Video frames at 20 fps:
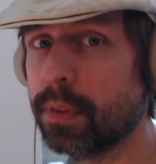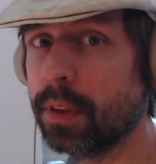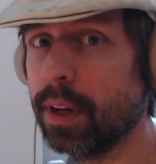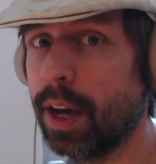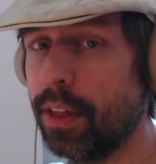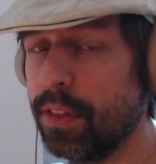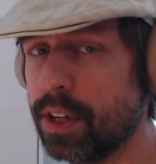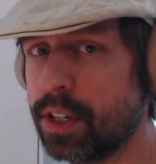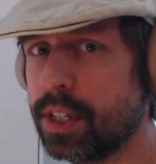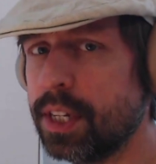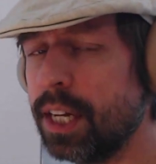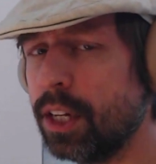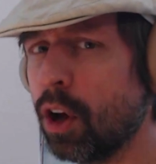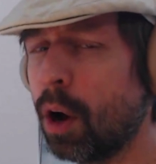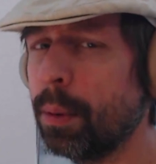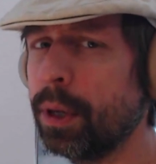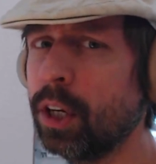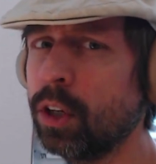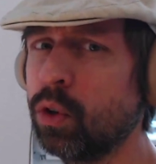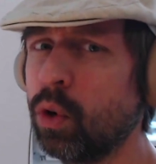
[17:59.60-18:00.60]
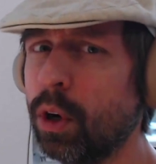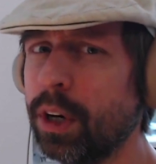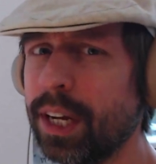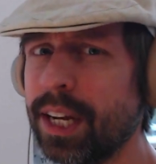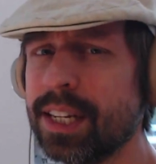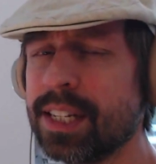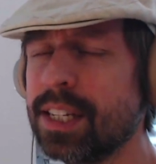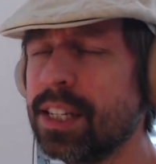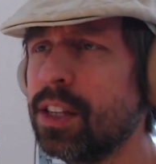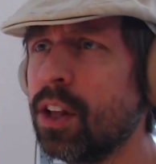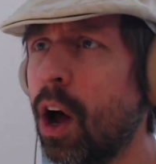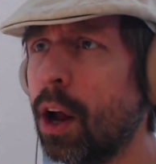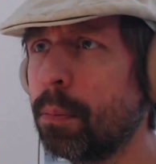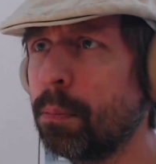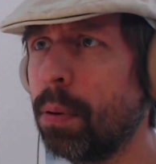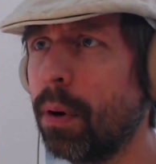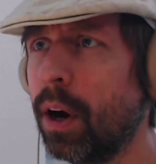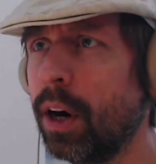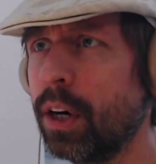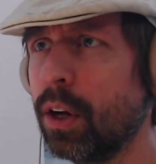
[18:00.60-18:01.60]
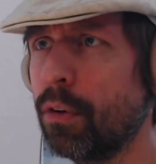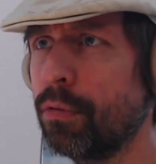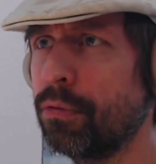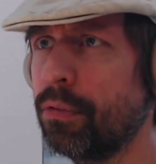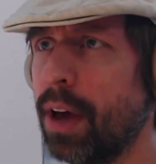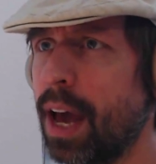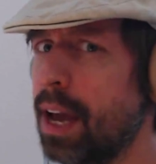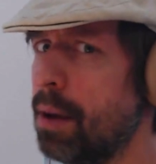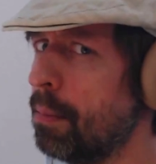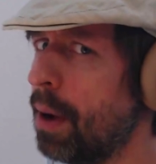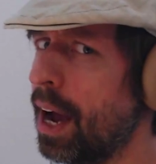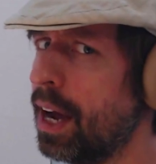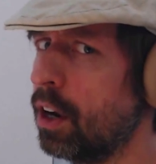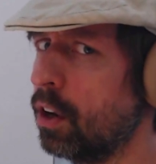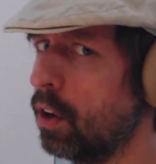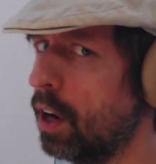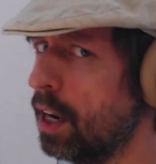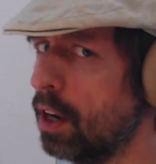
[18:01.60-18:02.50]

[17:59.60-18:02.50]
And this D dominant chord is not part of A minor and